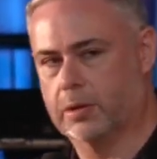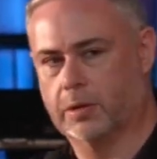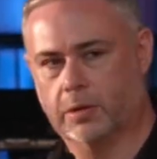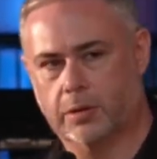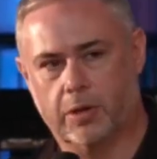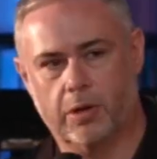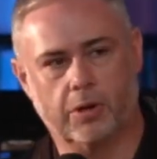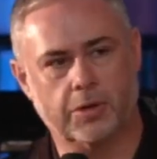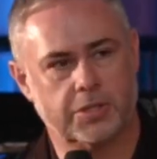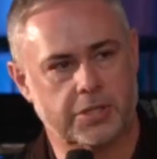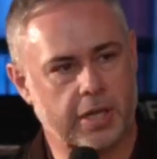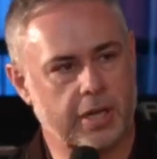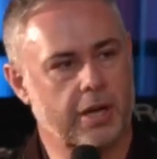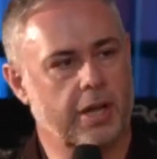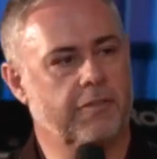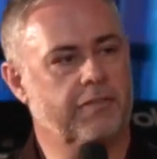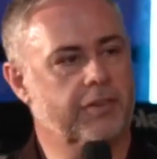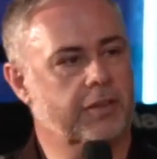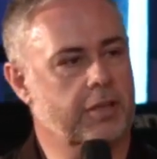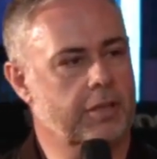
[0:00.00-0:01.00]
God said, I
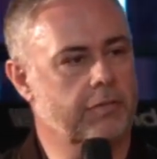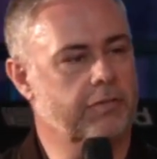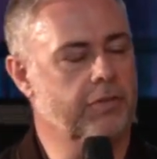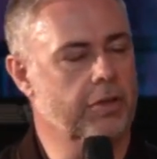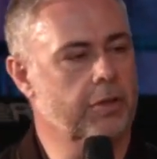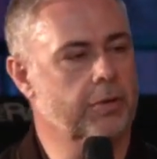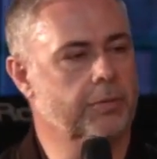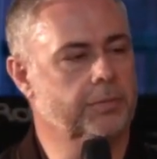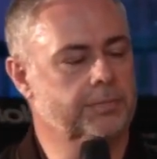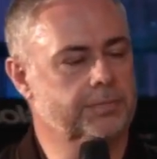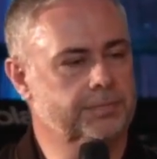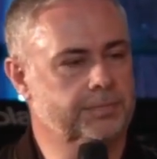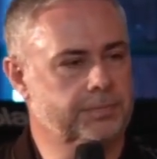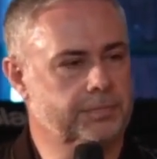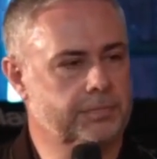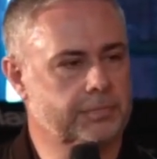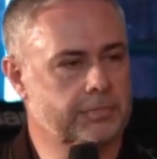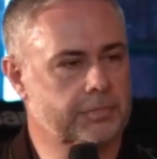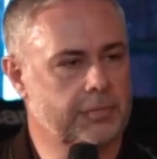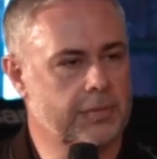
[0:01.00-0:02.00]
forgive you.
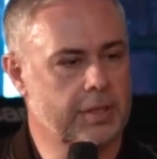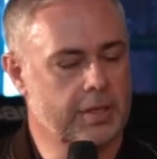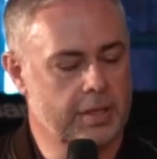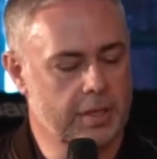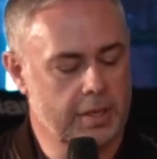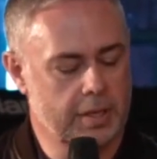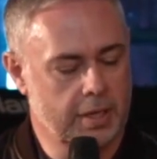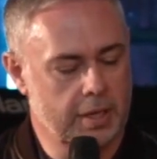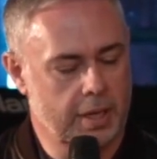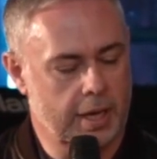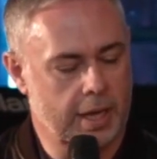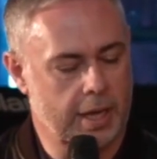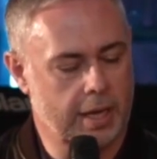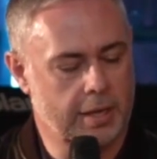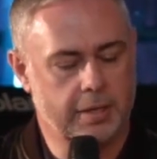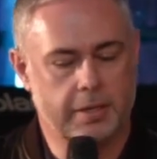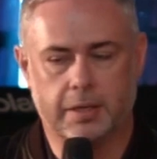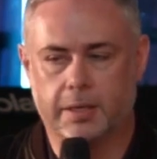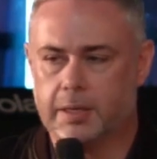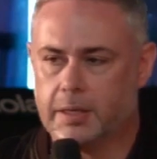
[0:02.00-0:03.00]

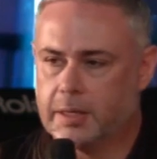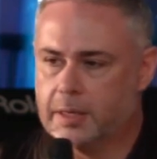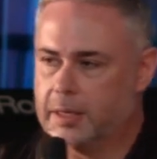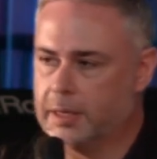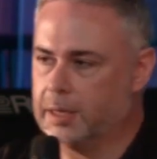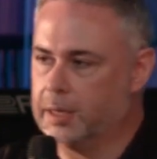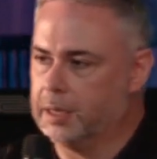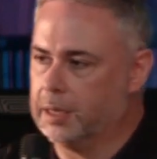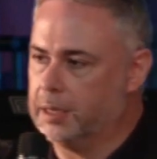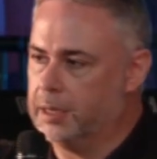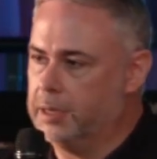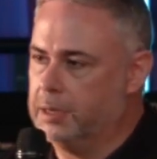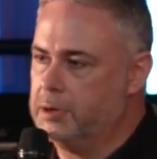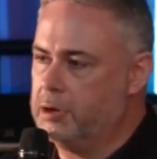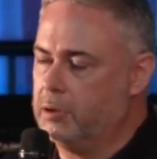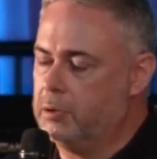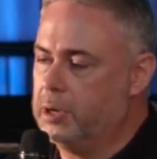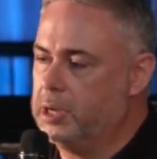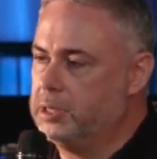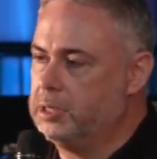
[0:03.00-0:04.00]
And you know,
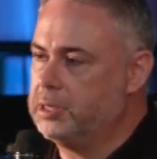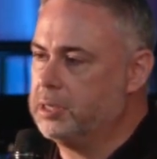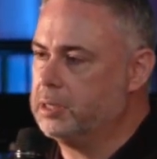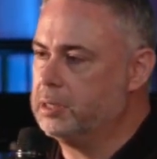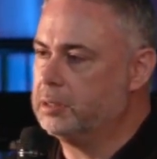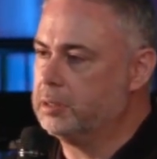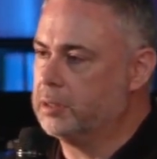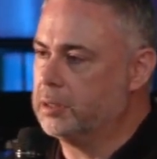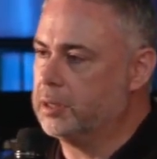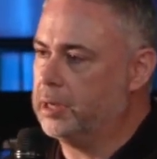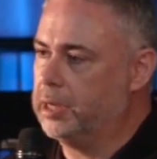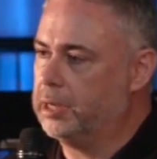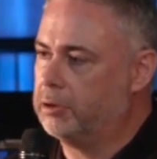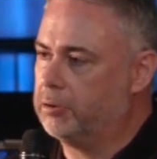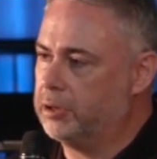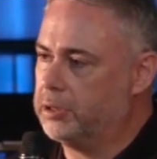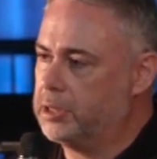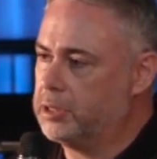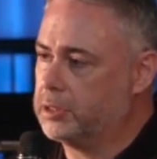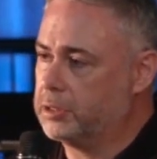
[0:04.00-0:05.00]
he didn't, he
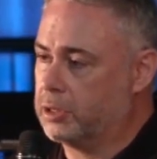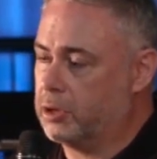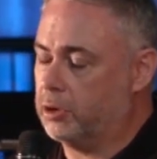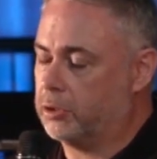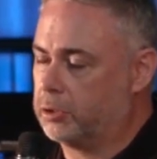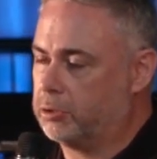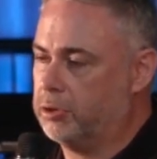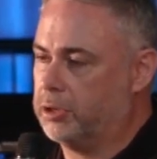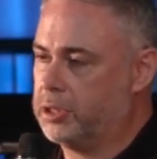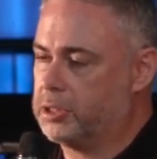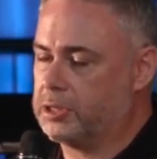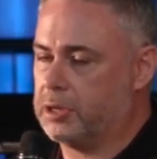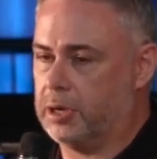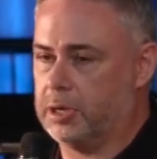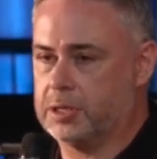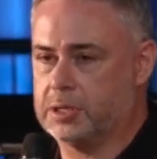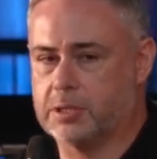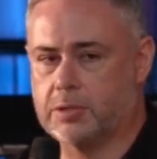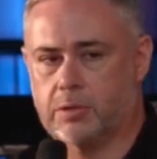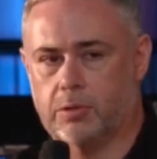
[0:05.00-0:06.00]
criti- God
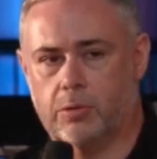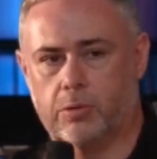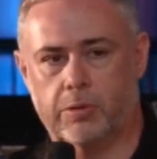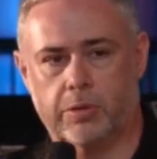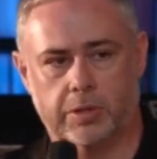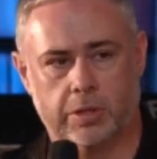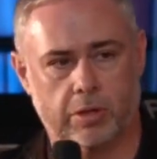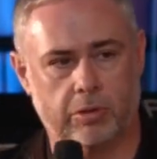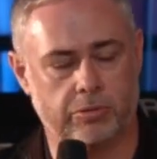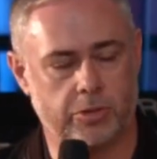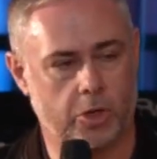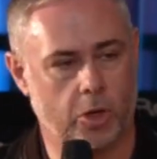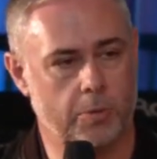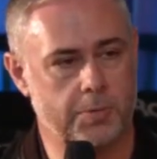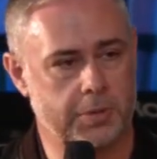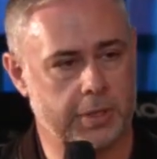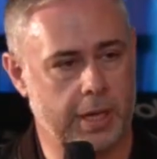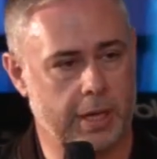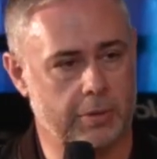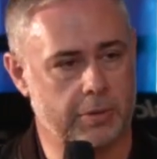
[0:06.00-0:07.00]
criticized all the Job's
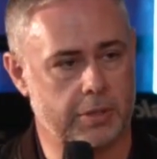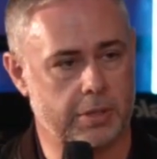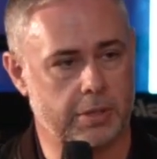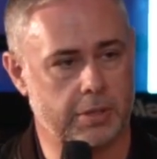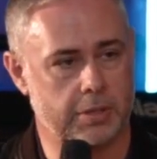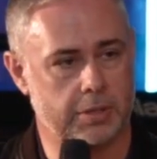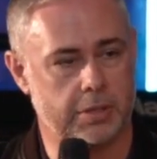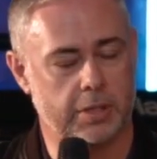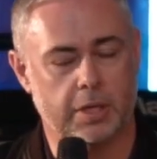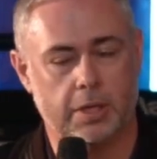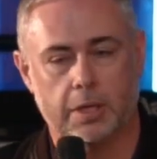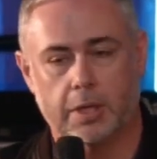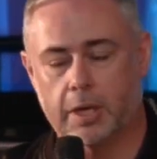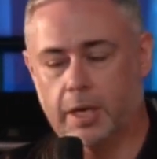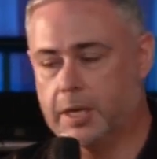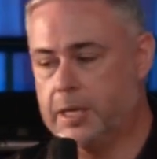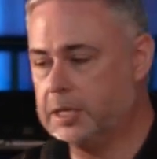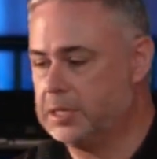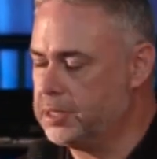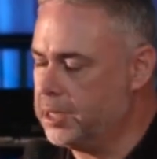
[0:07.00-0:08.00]
counselors, and
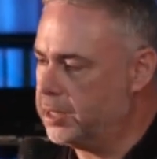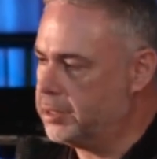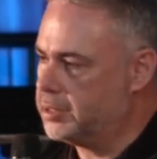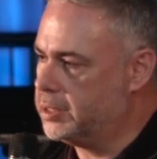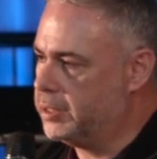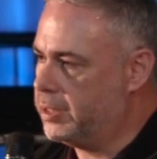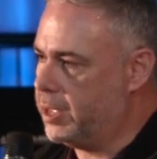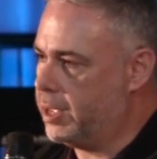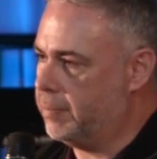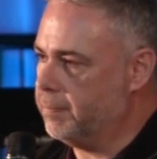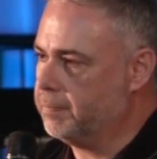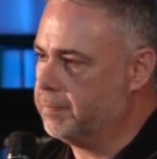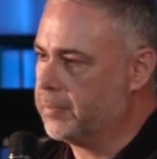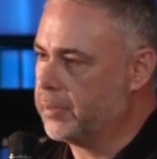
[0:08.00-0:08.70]
he said to them,